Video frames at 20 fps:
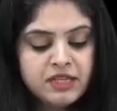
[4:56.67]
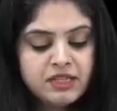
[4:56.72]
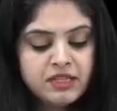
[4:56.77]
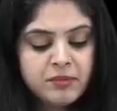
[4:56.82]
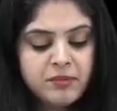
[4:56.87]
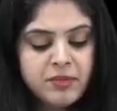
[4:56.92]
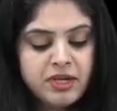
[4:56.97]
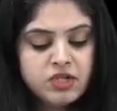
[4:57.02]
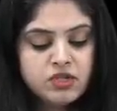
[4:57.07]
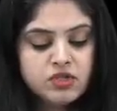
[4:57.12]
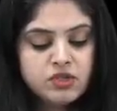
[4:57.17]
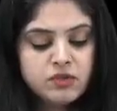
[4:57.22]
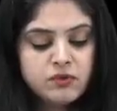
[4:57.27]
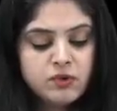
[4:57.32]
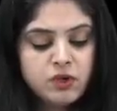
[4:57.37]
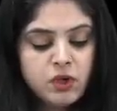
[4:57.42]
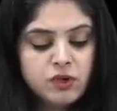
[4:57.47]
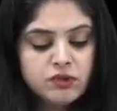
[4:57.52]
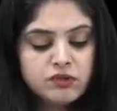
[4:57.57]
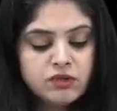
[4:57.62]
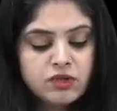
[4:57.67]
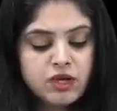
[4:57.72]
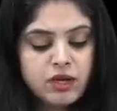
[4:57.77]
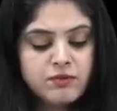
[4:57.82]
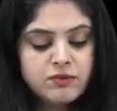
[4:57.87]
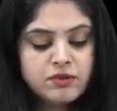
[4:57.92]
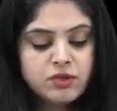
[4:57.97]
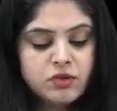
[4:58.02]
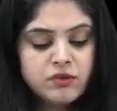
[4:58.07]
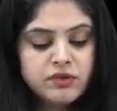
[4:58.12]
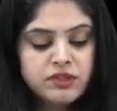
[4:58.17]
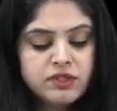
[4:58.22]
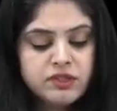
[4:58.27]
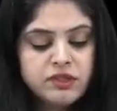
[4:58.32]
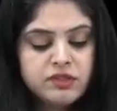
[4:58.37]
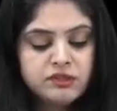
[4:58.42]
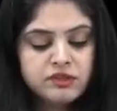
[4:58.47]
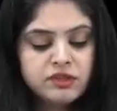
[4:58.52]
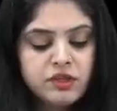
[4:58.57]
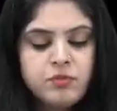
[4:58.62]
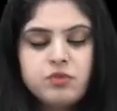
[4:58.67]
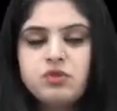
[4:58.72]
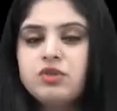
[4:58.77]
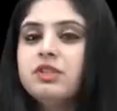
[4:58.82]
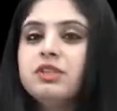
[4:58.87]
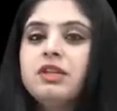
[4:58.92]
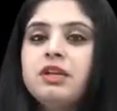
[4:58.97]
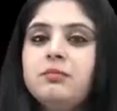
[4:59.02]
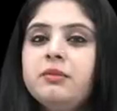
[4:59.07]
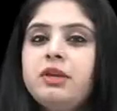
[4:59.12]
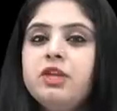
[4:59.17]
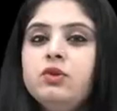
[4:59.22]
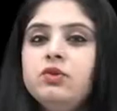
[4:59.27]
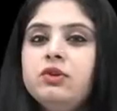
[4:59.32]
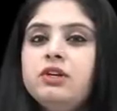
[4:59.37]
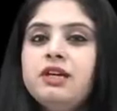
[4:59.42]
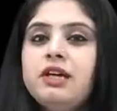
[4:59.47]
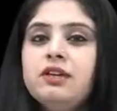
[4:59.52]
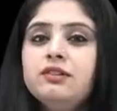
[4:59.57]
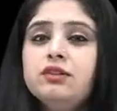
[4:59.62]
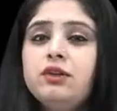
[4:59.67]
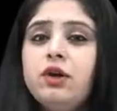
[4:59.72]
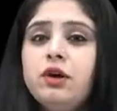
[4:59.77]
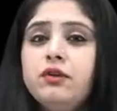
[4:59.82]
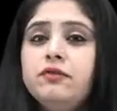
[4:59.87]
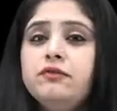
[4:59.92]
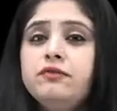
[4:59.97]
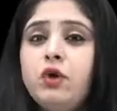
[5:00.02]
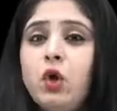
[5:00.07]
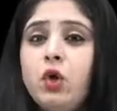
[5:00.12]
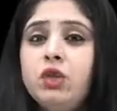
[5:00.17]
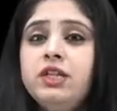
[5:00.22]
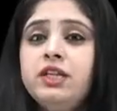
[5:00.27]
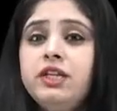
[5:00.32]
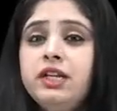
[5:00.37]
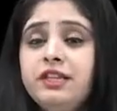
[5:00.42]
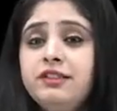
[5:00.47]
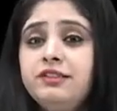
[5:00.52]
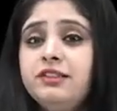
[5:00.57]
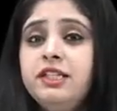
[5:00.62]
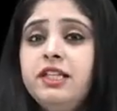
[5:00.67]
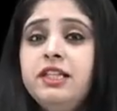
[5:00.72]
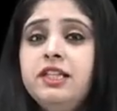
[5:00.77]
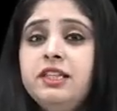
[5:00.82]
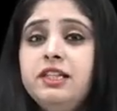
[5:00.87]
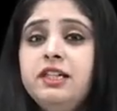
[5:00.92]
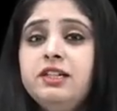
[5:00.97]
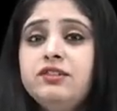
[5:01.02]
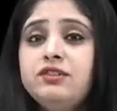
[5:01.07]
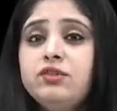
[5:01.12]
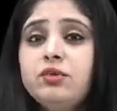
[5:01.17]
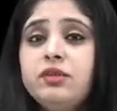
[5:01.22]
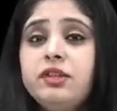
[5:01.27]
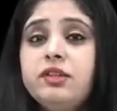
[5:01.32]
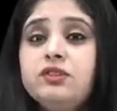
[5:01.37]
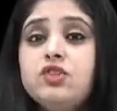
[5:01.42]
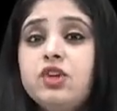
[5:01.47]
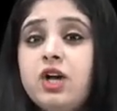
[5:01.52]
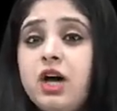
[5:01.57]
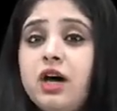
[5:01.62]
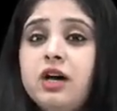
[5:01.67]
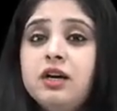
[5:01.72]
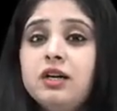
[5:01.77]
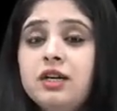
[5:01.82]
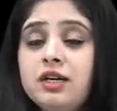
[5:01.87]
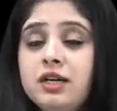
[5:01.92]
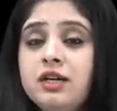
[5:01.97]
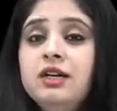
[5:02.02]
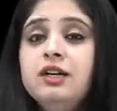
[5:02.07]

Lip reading: The patient will also come to you with the description that my urine has a lot of frothiness. In Hindi, it's known as jhaag.